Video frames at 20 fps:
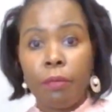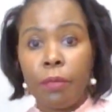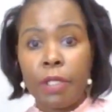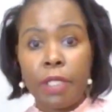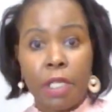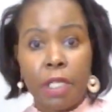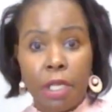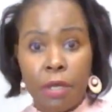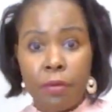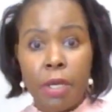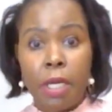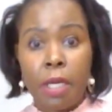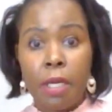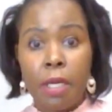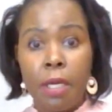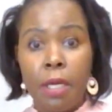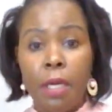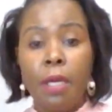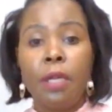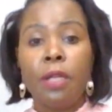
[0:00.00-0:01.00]
degree
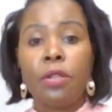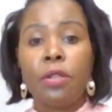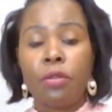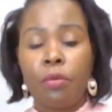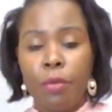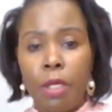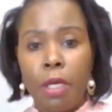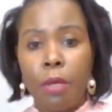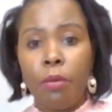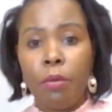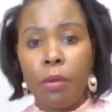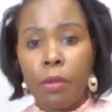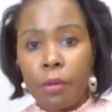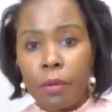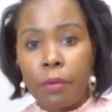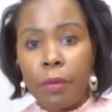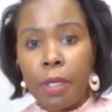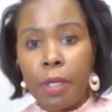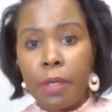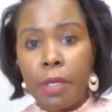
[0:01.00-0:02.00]
to be able
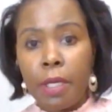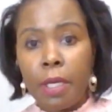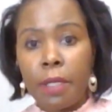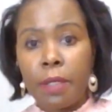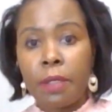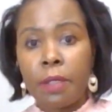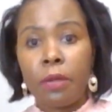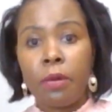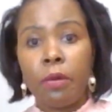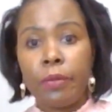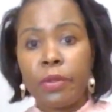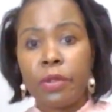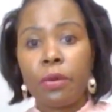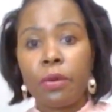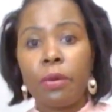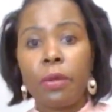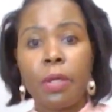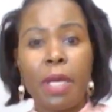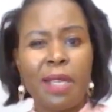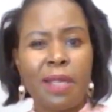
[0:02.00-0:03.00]
to run the nursing home.
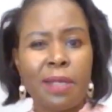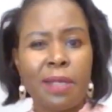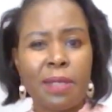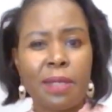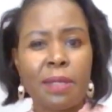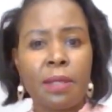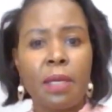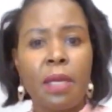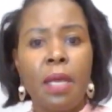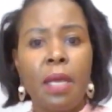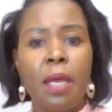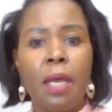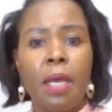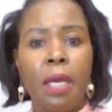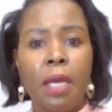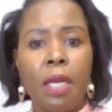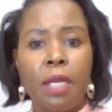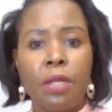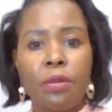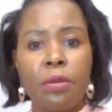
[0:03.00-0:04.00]
So nurse
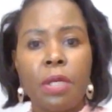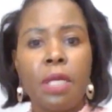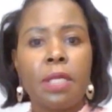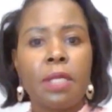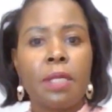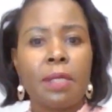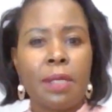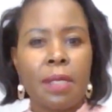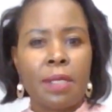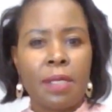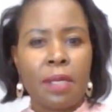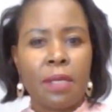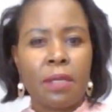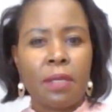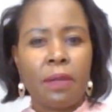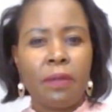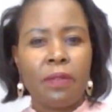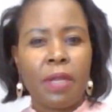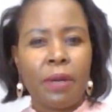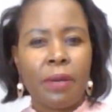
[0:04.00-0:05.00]
educators,
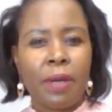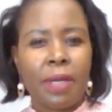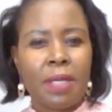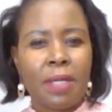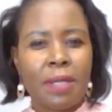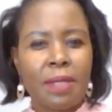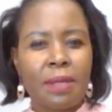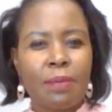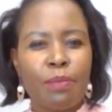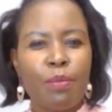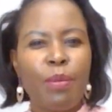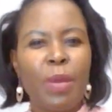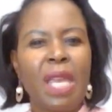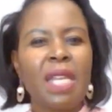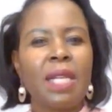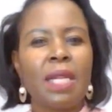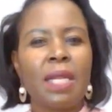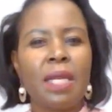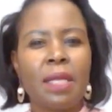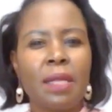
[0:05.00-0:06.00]
executive directors,
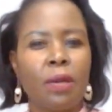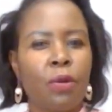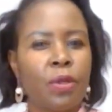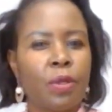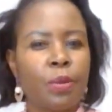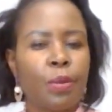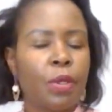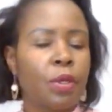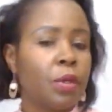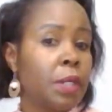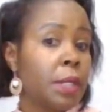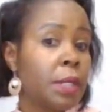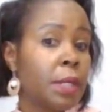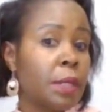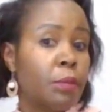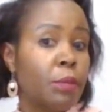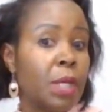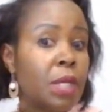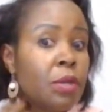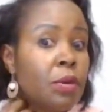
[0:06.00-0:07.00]
mainly in the hospital,
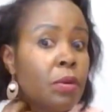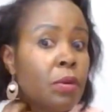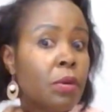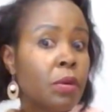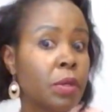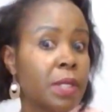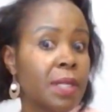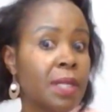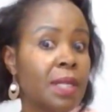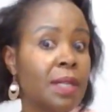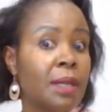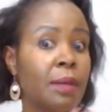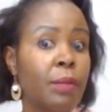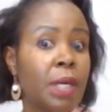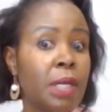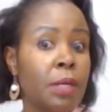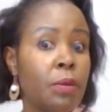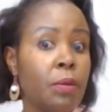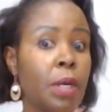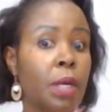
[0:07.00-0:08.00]
doesn't mean you'll not see them
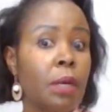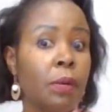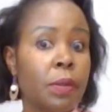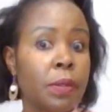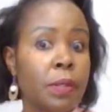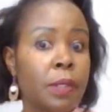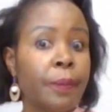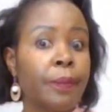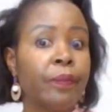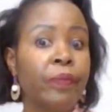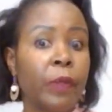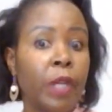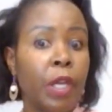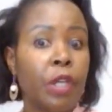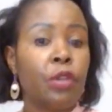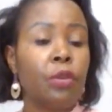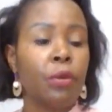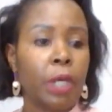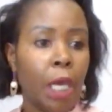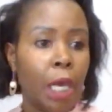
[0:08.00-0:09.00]
anywhere else.
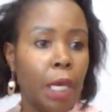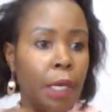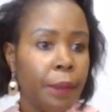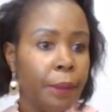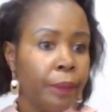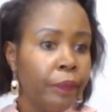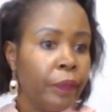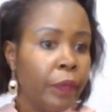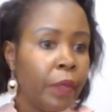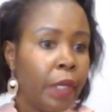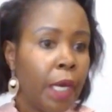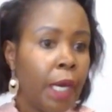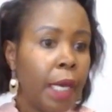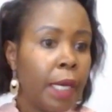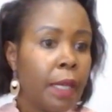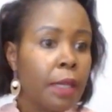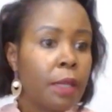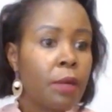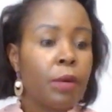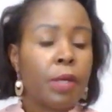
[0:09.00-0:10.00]
You can.
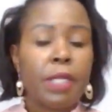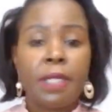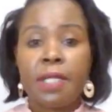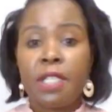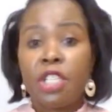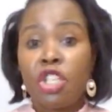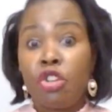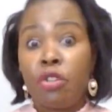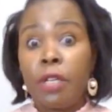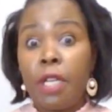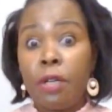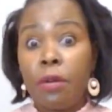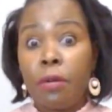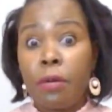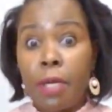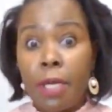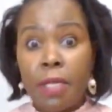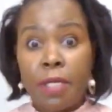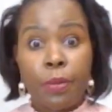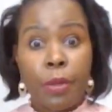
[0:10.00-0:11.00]
Another one is neonatal
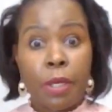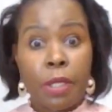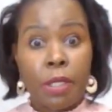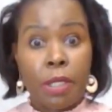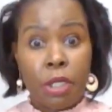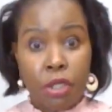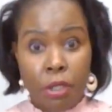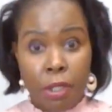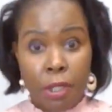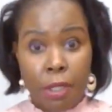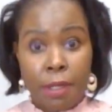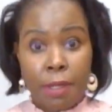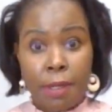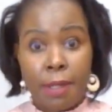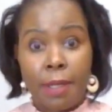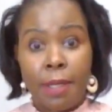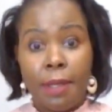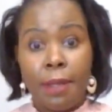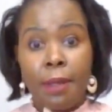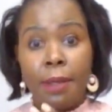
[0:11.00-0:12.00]
nurse
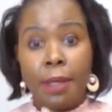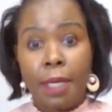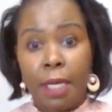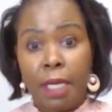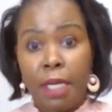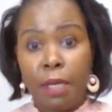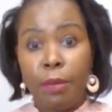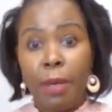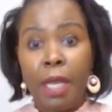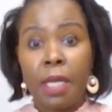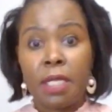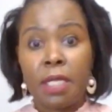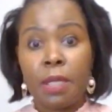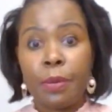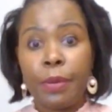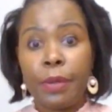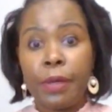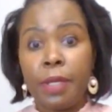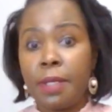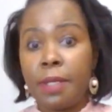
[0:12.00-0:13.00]
practitioners. In my
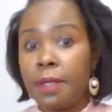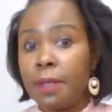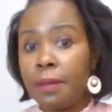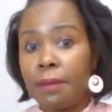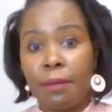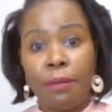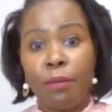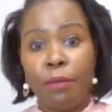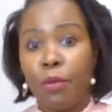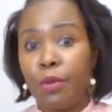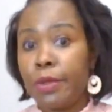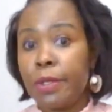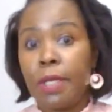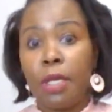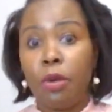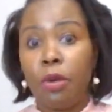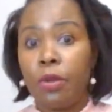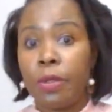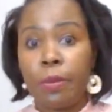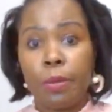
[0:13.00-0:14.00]
experience,
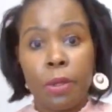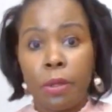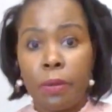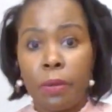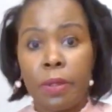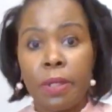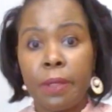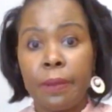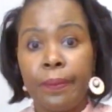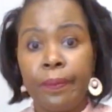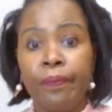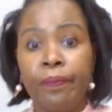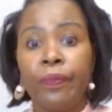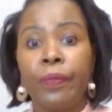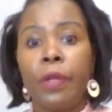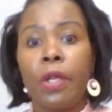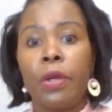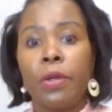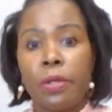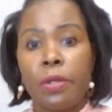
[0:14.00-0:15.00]
mostly hospitals,
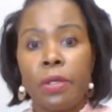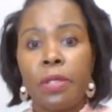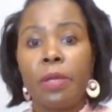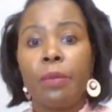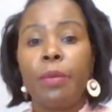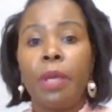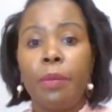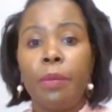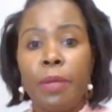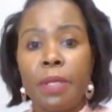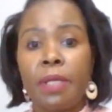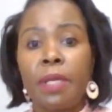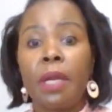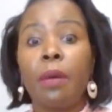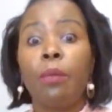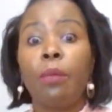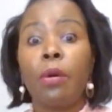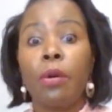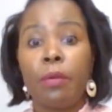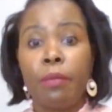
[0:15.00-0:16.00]
because those are babies that are
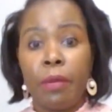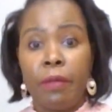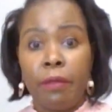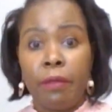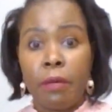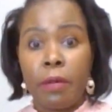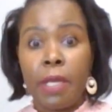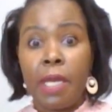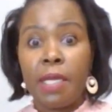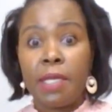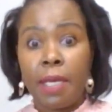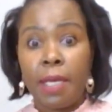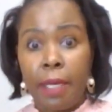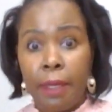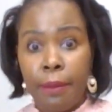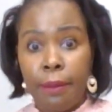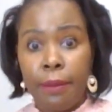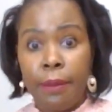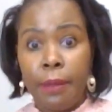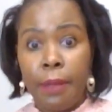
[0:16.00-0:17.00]
born before their
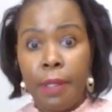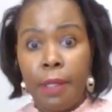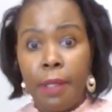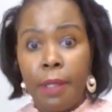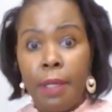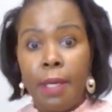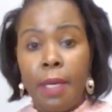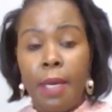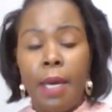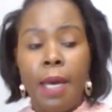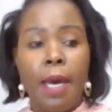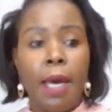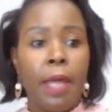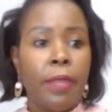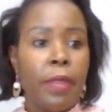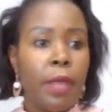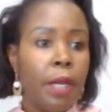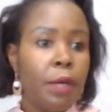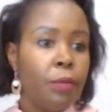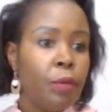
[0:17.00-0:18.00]
time.
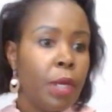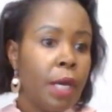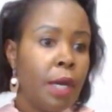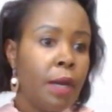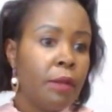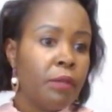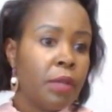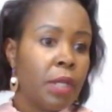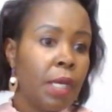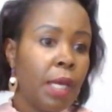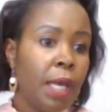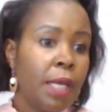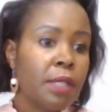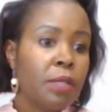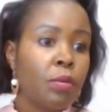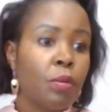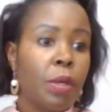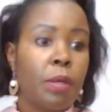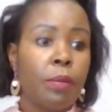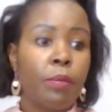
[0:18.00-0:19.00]
And then we have the
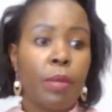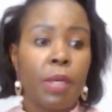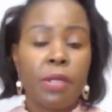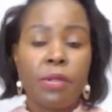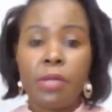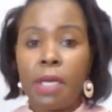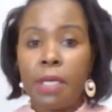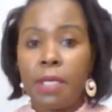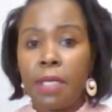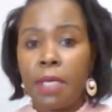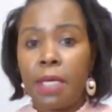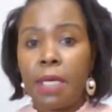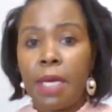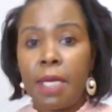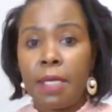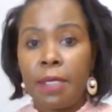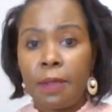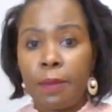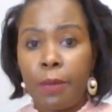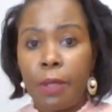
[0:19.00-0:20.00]
last one, pediatric
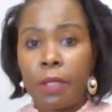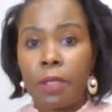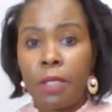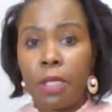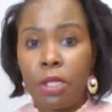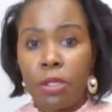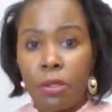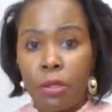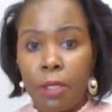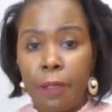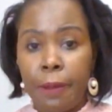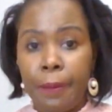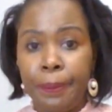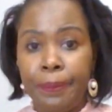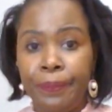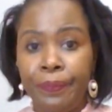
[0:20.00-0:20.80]
nurse practitioner,